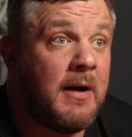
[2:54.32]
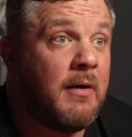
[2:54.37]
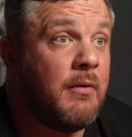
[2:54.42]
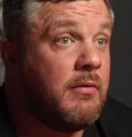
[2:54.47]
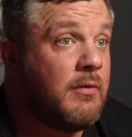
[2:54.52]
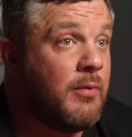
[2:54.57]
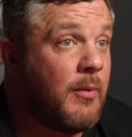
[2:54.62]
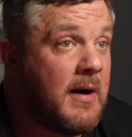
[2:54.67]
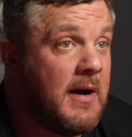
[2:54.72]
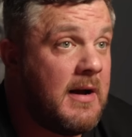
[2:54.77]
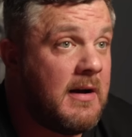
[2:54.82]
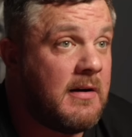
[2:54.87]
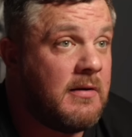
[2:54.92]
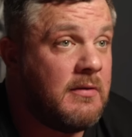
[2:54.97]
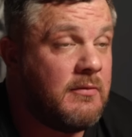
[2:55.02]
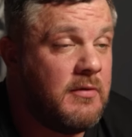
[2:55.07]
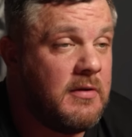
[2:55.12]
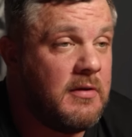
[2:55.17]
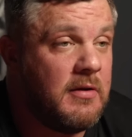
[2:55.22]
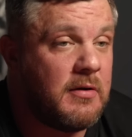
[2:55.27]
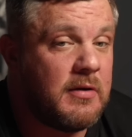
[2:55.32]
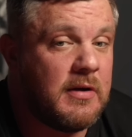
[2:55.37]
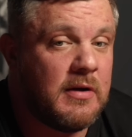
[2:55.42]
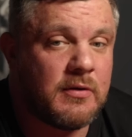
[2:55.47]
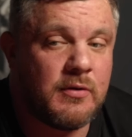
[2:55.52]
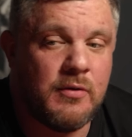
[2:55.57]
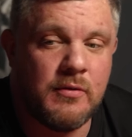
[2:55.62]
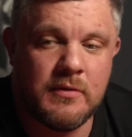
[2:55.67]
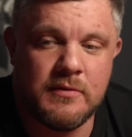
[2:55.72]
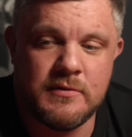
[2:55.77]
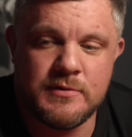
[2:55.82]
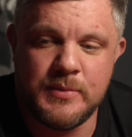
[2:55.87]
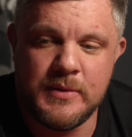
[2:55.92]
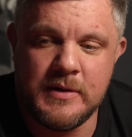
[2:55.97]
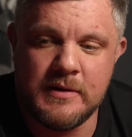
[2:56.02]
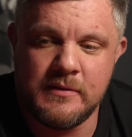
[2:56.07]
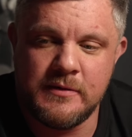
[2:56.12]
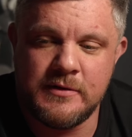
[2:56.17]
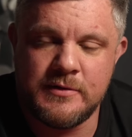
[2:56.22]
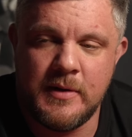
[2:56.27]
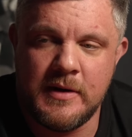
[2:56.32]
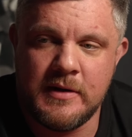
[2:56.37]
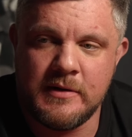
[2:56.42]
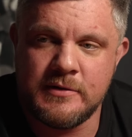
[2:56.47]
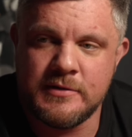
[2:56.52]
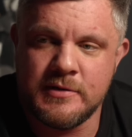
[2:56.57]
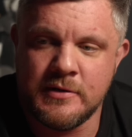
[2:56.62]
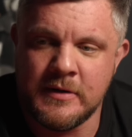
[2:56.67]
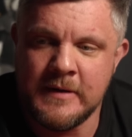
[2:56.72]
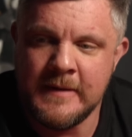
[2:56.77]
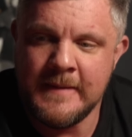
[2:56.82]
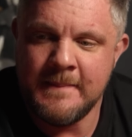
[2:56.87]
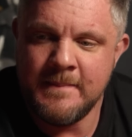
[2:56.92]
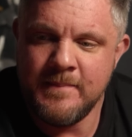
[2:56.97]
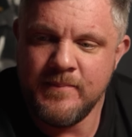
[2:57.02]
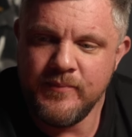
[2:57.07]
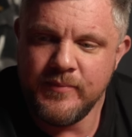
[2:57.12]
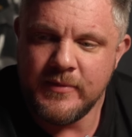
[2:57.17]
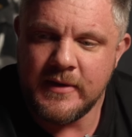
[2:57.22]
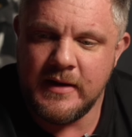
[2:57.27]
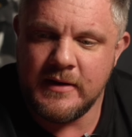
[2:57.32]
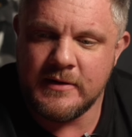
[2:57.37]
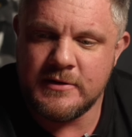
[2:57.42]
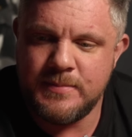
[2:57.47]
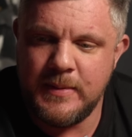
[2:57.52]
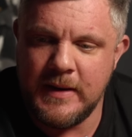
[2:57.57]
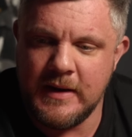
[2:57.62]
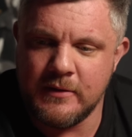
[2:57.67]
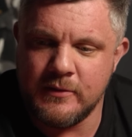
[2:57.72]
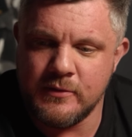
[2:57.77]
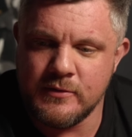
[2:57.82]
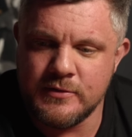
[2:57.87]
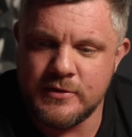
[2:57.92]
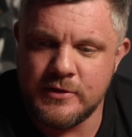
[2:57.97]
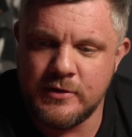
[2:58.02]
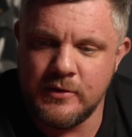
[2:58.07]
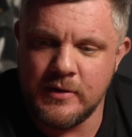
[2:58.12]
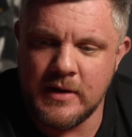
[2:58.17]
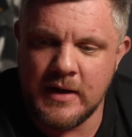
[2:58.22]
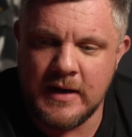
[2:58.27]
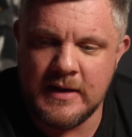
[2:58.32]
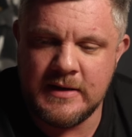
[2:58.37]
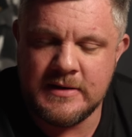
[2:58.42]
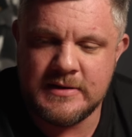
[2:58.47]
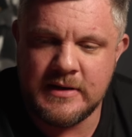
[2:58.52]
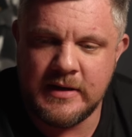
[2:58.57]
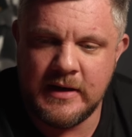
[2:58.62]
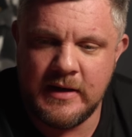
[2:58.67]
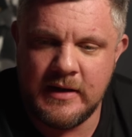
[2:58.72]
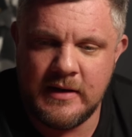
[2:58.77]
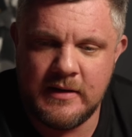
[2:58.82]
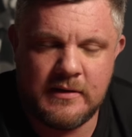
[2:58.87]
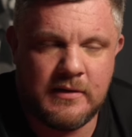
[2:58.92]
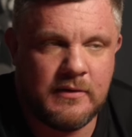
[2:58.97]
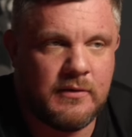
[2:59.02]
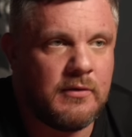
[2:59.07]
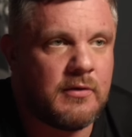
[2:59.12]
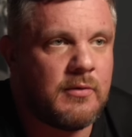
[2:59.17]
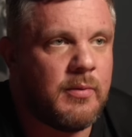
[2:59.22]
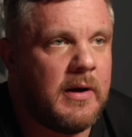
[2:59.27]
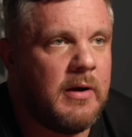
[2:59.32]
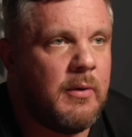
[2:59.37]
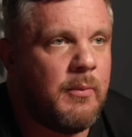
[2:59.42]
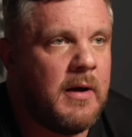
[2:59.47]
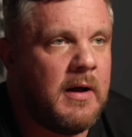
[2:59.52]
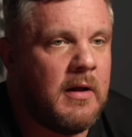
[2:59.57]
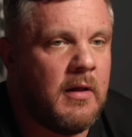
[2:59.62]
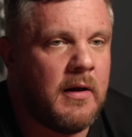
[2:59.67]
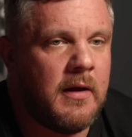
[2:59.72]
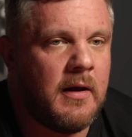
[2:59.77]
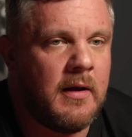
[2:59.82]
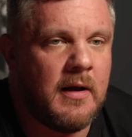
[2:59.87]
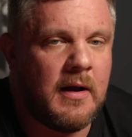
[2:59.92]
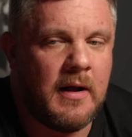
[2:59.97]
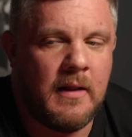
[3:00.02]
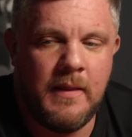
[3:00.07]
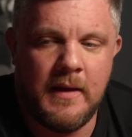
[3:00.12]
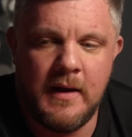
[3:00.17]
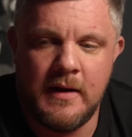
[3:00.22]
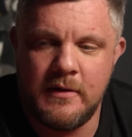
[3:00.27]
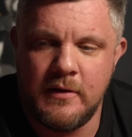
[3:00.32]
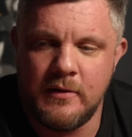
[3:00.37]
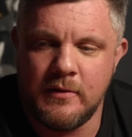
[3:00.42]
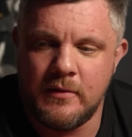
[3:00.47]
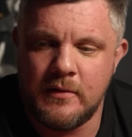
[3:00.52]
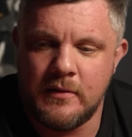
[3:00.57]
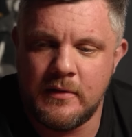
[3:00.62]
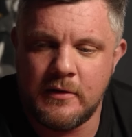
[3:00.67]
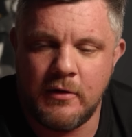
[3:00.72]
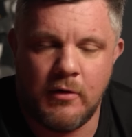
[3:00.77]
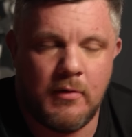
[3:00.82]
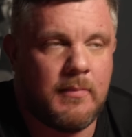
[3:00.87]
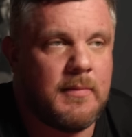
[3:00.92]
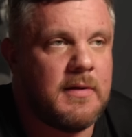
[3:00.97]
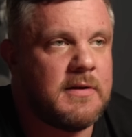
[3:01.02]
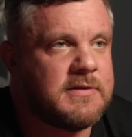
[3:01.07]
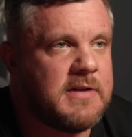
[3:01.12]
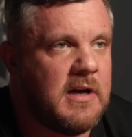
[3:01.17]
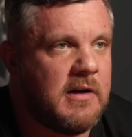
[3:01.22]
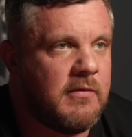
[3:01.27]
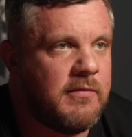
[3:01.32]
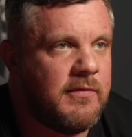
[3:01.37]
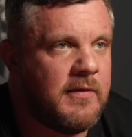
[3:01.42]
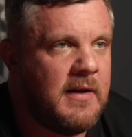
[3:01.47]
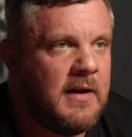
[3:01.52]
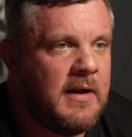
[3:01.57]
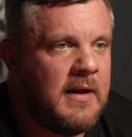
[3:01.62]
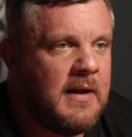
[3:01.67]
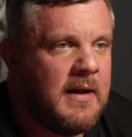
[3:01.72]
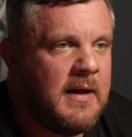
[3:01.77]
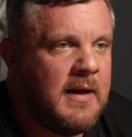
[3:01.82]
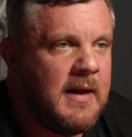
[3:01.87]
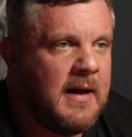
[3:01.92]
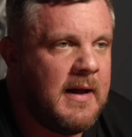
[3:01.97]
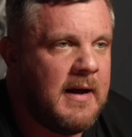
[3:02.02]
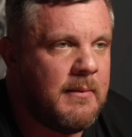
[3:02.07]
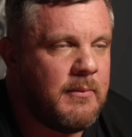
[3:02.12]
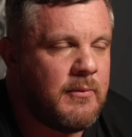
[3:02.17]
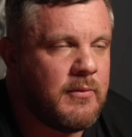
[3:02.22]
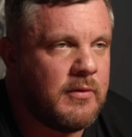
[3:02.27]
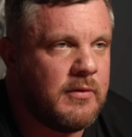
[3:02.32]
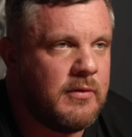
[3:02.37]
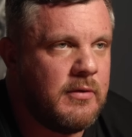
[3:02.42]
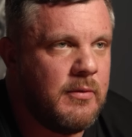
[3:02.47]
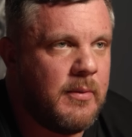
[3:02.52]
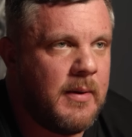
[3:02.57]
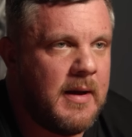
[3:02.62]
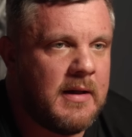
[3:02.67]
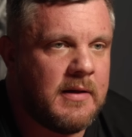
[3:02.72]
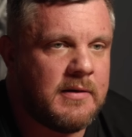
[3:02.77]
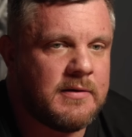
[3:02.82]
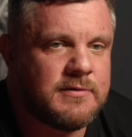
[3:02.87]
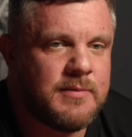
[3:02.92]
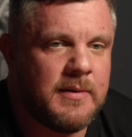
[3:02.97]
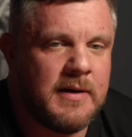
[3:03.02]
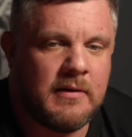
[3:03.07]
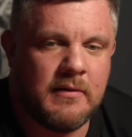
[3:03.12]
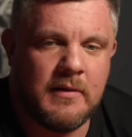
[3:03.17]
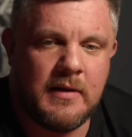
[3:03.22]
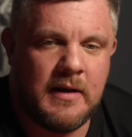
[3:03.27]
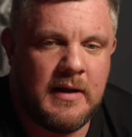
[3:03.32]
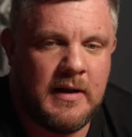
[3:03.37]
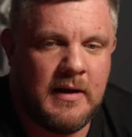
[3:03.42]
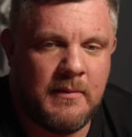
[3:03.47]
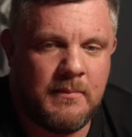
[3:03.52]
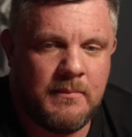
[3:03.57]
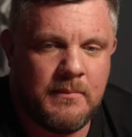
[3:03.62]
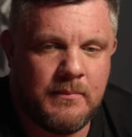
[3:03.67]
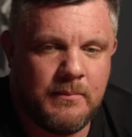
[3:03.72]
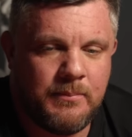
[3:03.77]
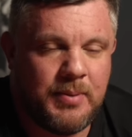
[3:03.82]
Pavel Dwyer, really good at Conan's Wheel as well. So, expect those two guys to do quite well on it. And then, you know, Tom and myself will do well as well.